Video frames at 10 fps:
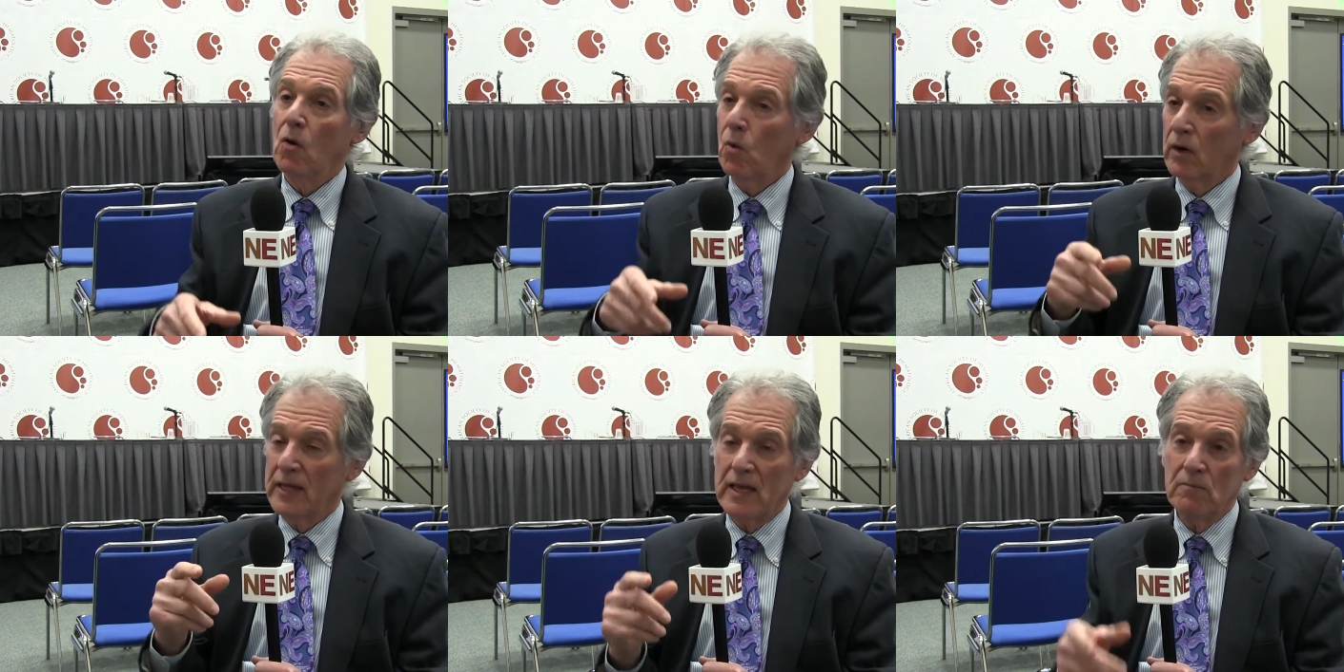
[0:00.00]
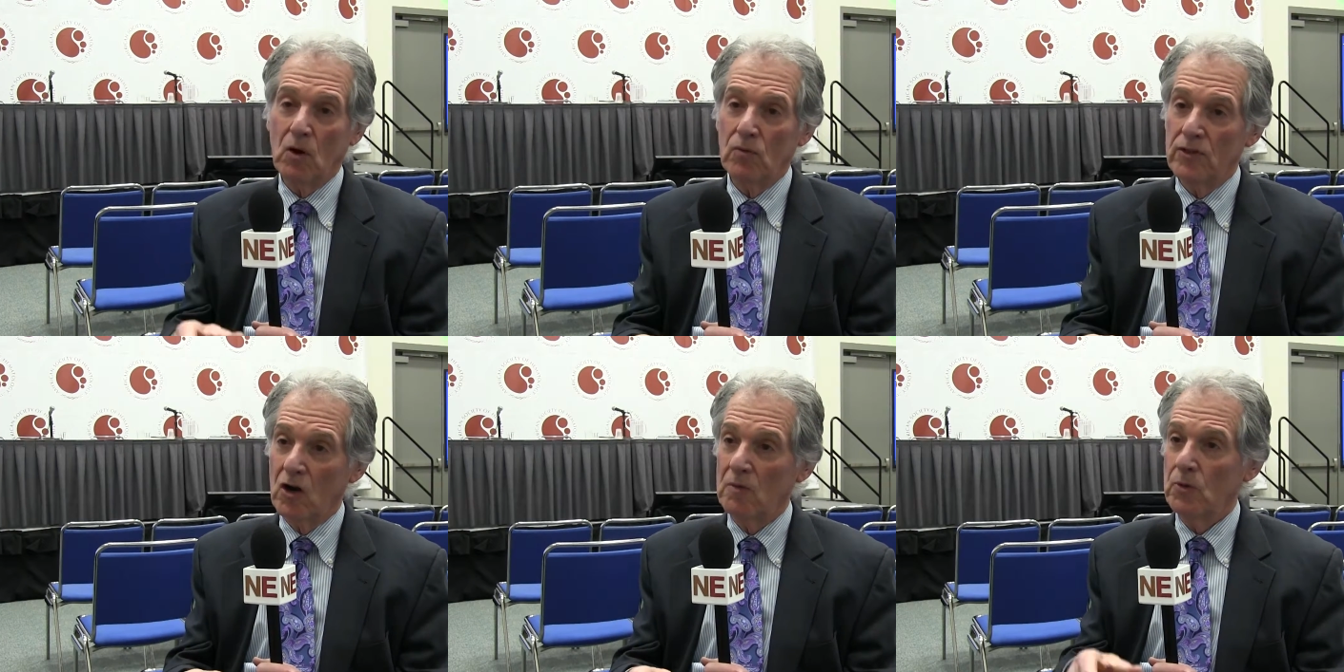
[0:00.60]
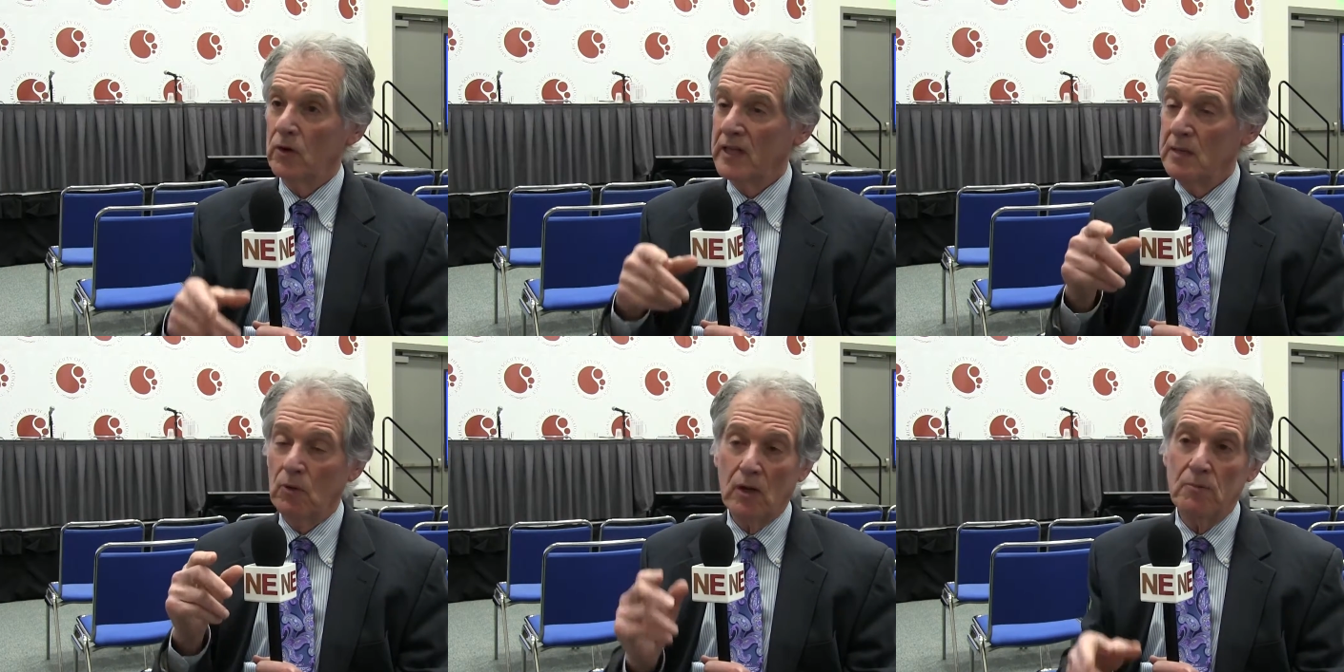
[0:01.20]
or chemotherapy or
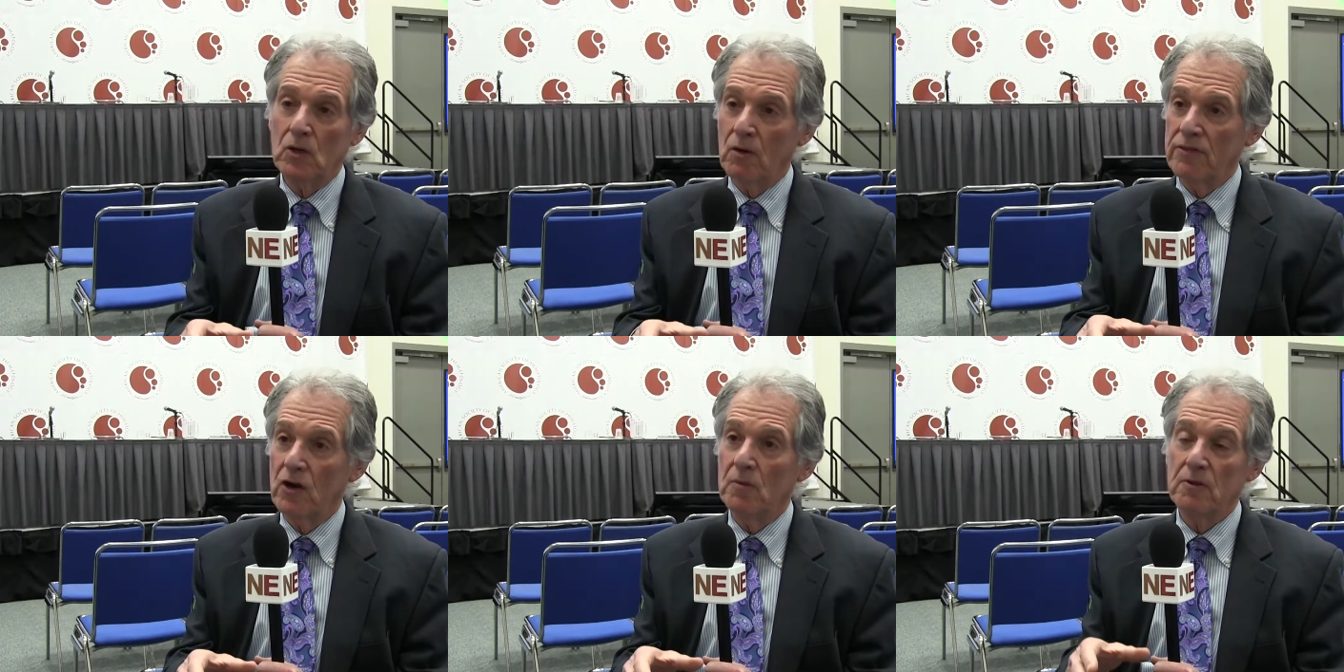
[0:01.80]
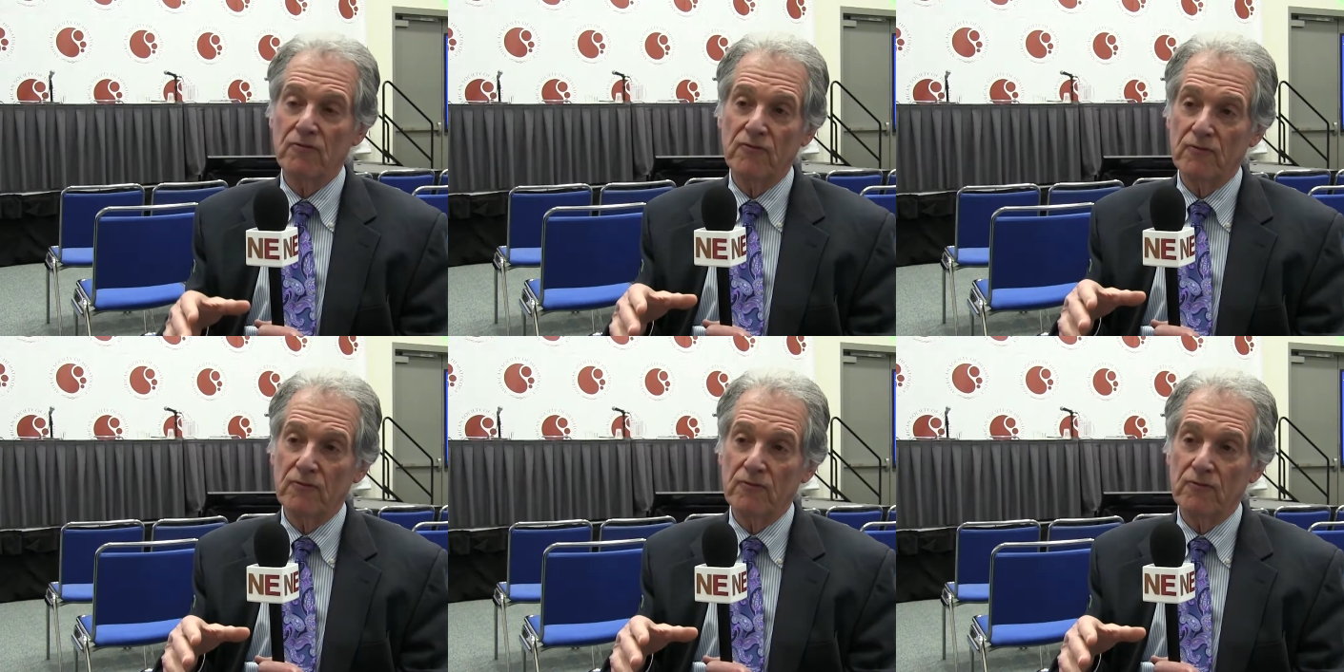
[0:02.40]
chemoimmunotherapy